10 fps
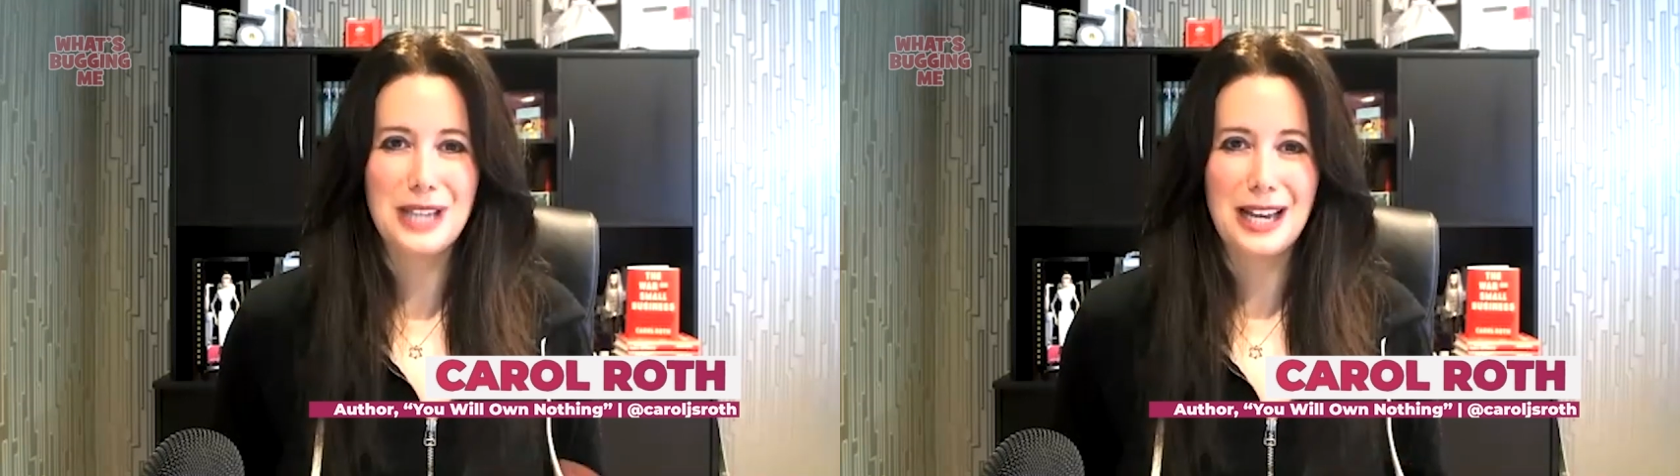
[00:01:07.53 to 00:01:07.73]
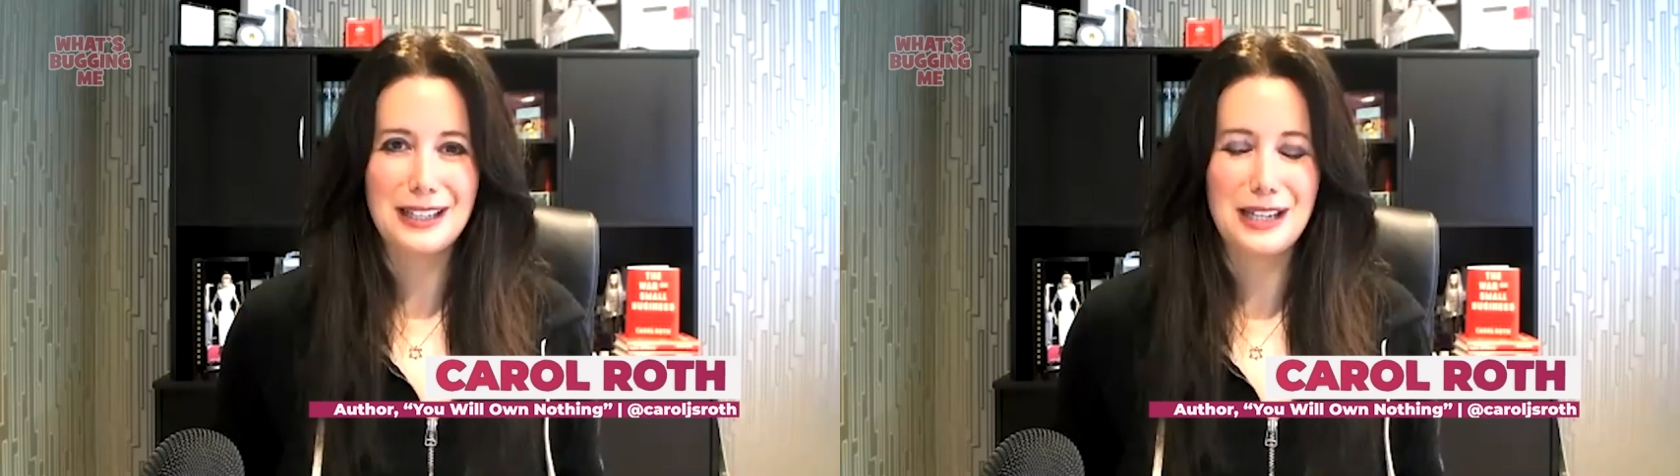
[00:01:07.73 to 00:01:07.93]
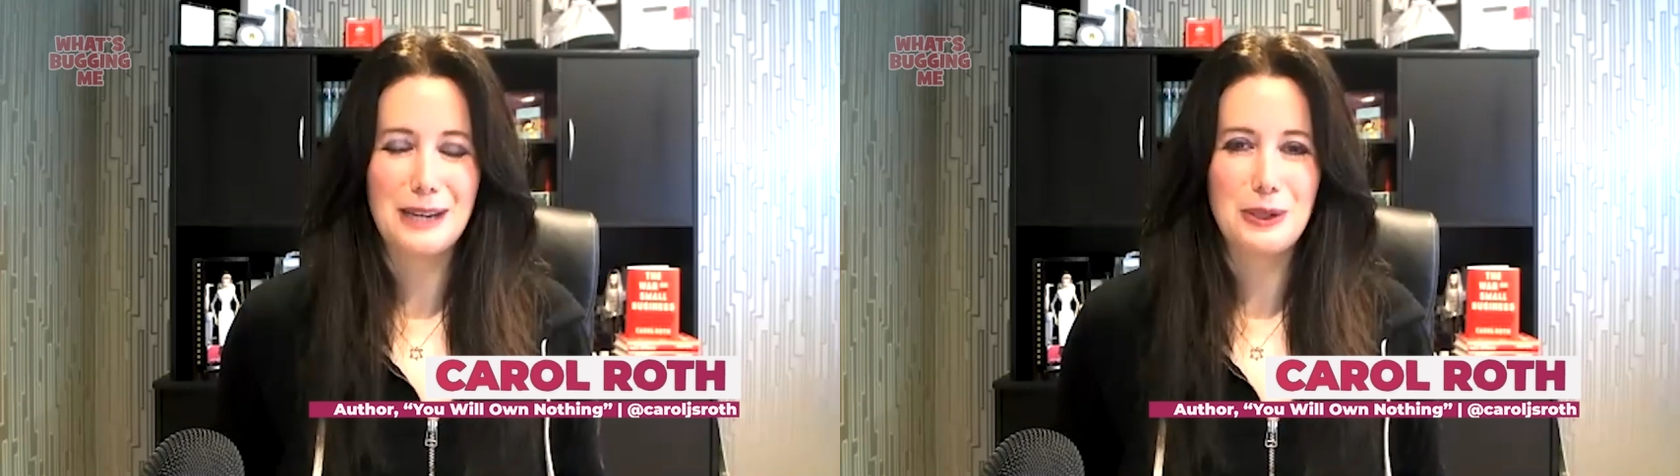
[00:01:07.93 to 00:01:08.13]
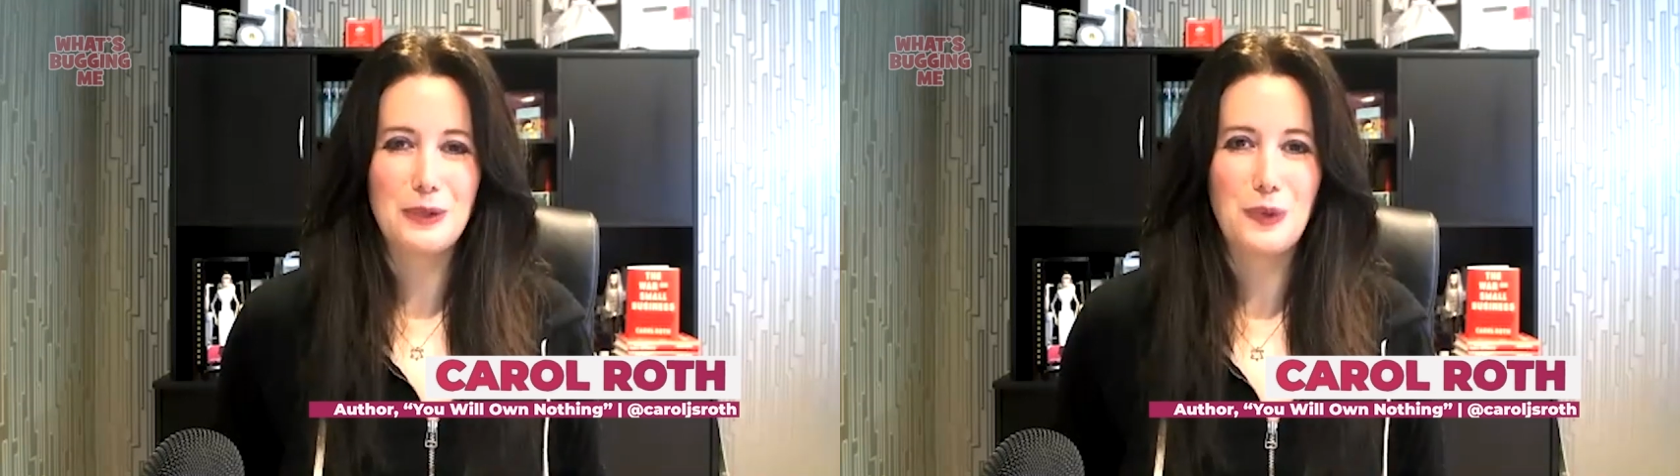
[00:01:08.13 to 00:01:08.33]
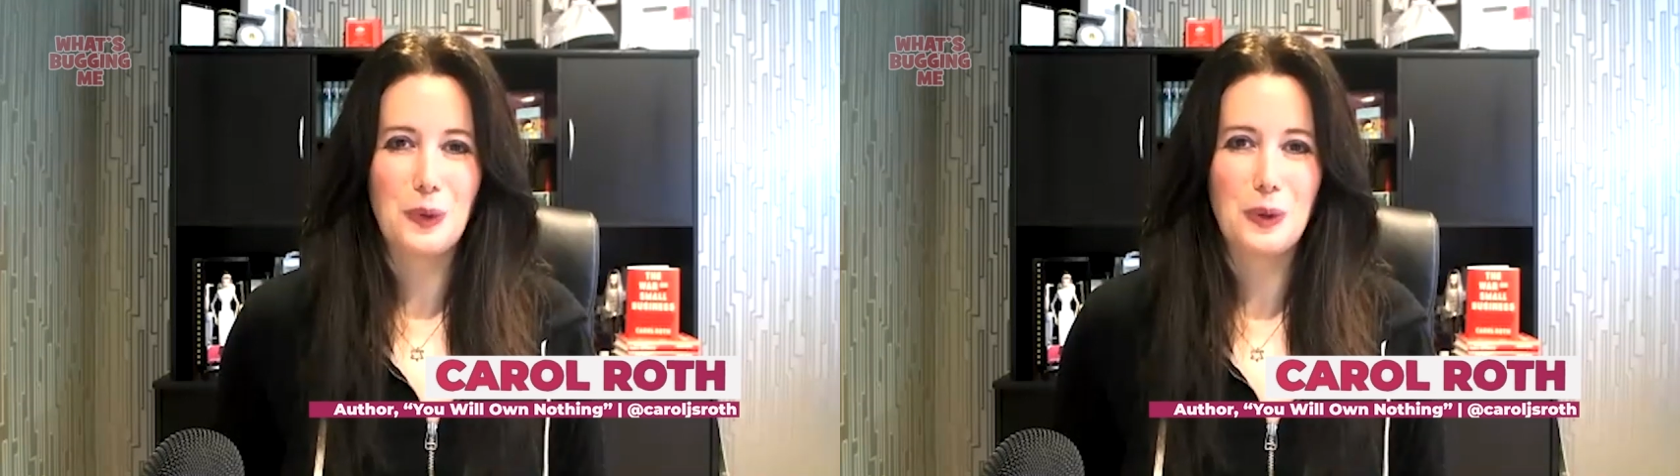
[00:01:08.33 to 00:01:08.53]
Economic
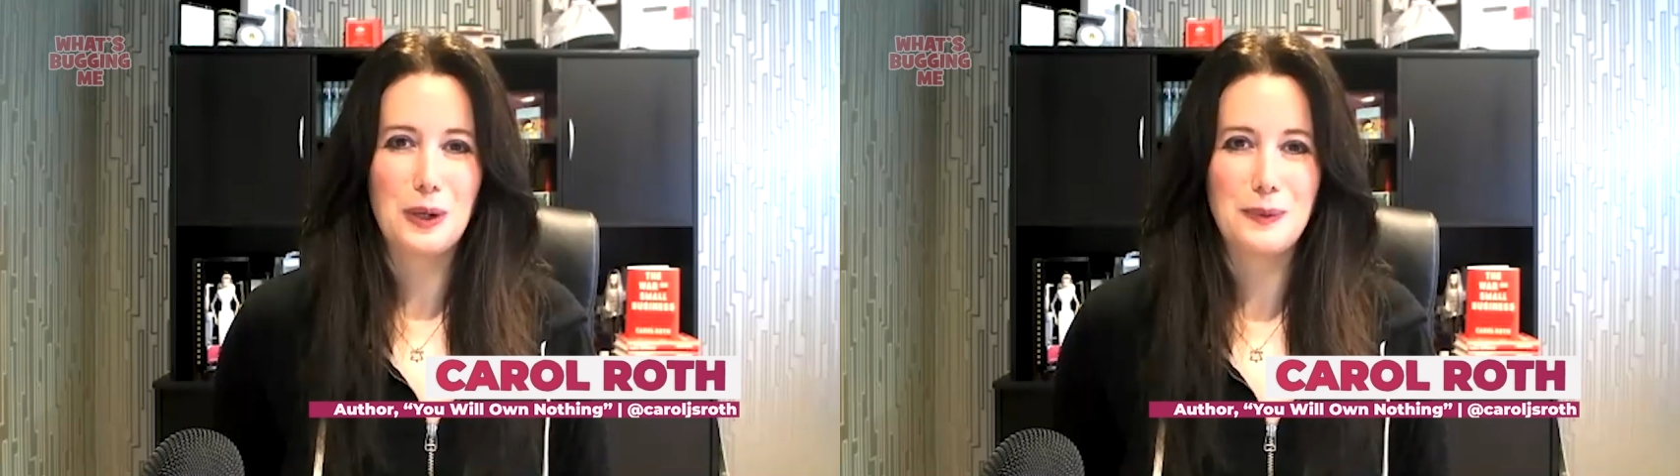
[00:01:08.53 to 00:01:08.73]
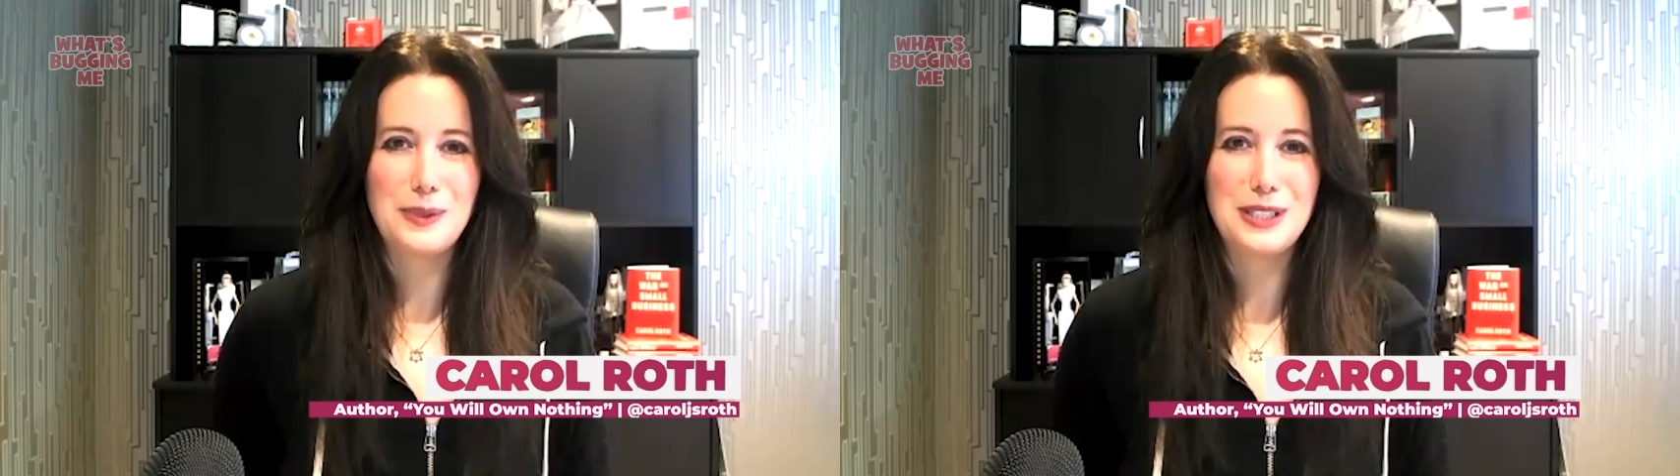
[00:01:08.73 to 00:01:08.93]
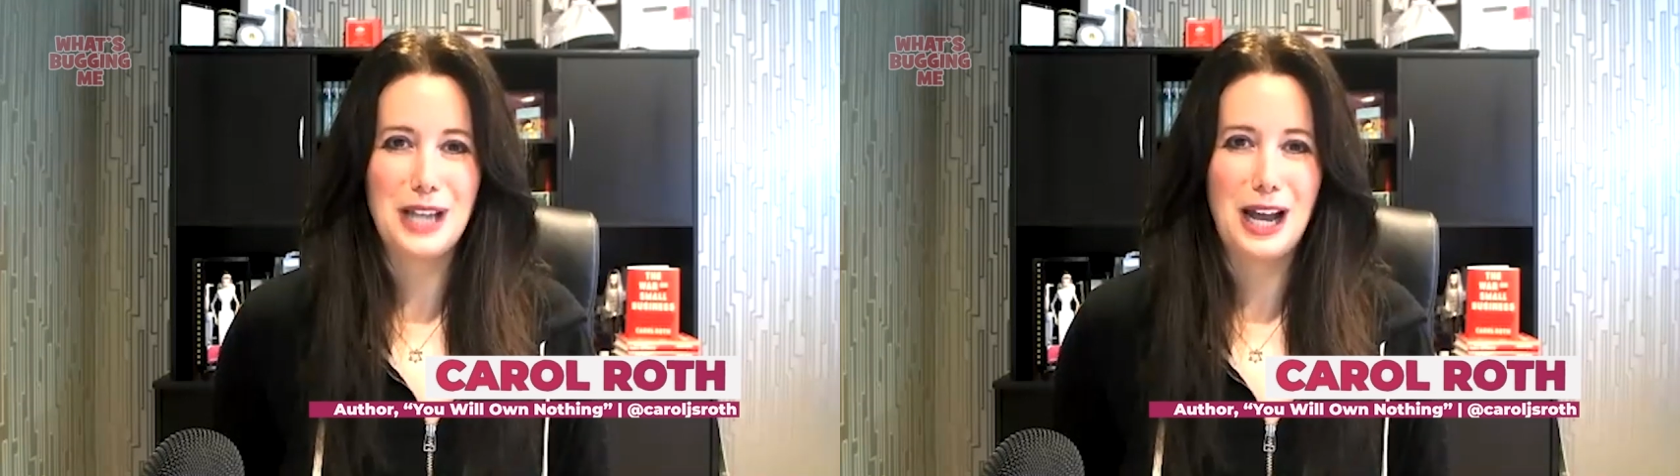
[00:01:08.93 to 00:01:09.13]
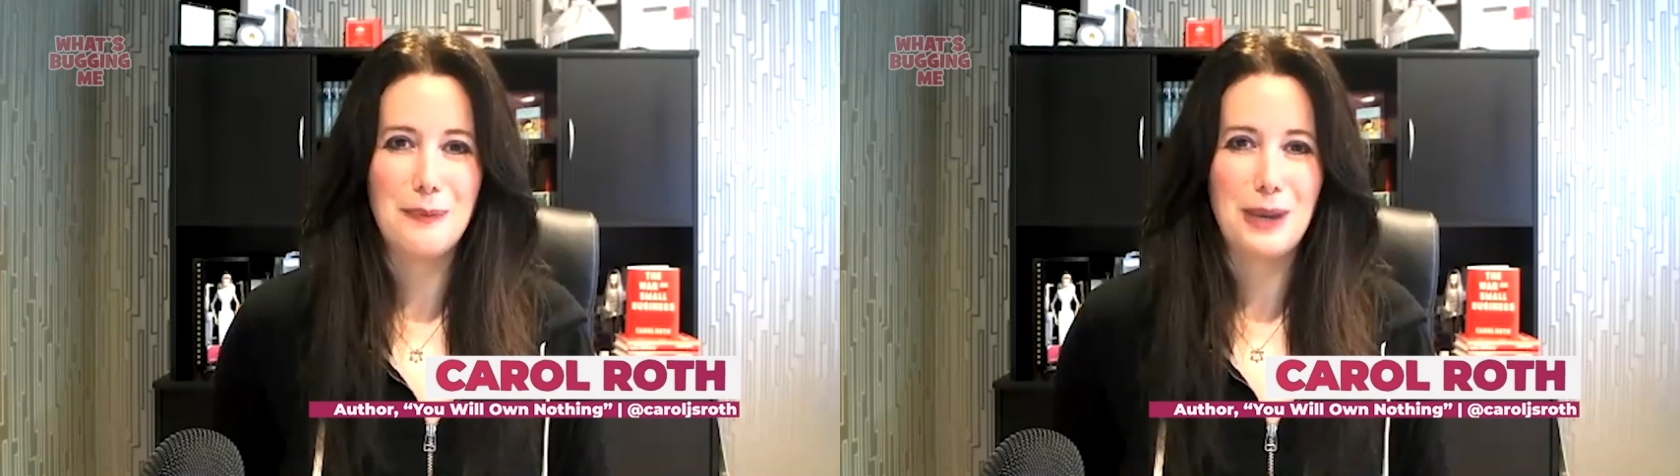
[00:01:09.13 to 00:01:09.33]
Forum's top